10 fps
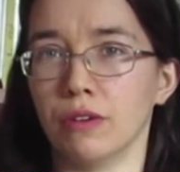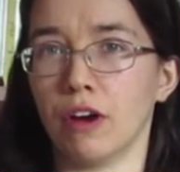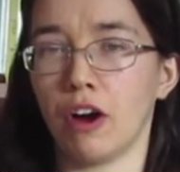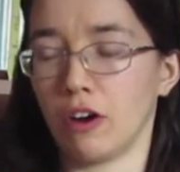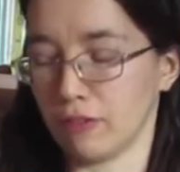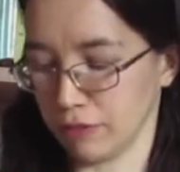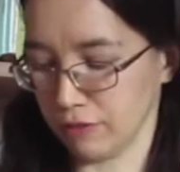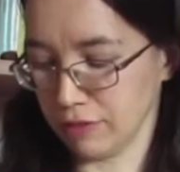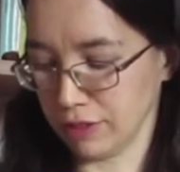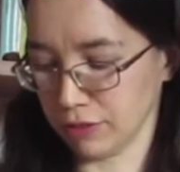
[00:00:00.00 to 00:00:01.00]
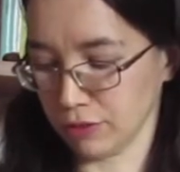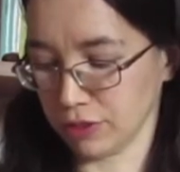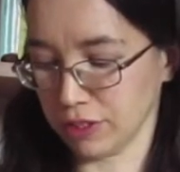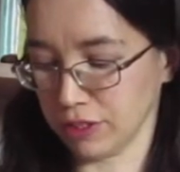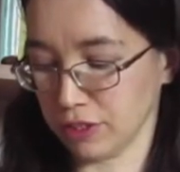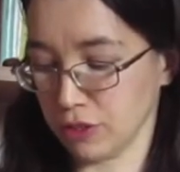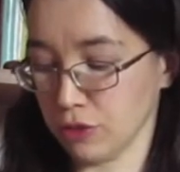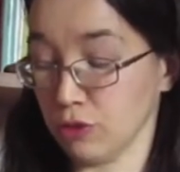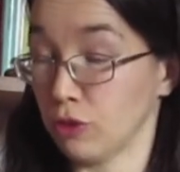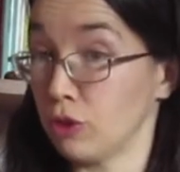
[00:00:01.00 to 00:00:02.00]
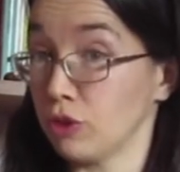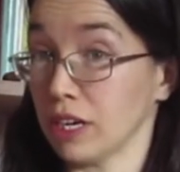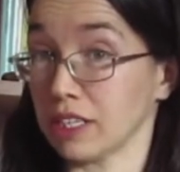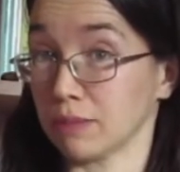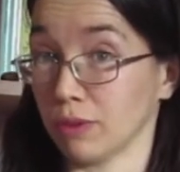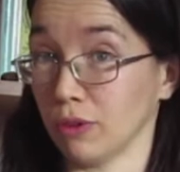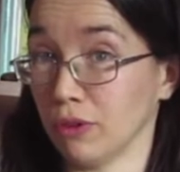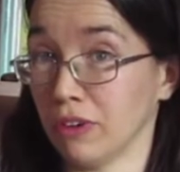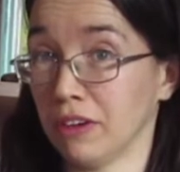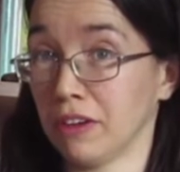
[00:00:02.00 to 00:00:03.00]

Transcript: half of the resources that you could explore.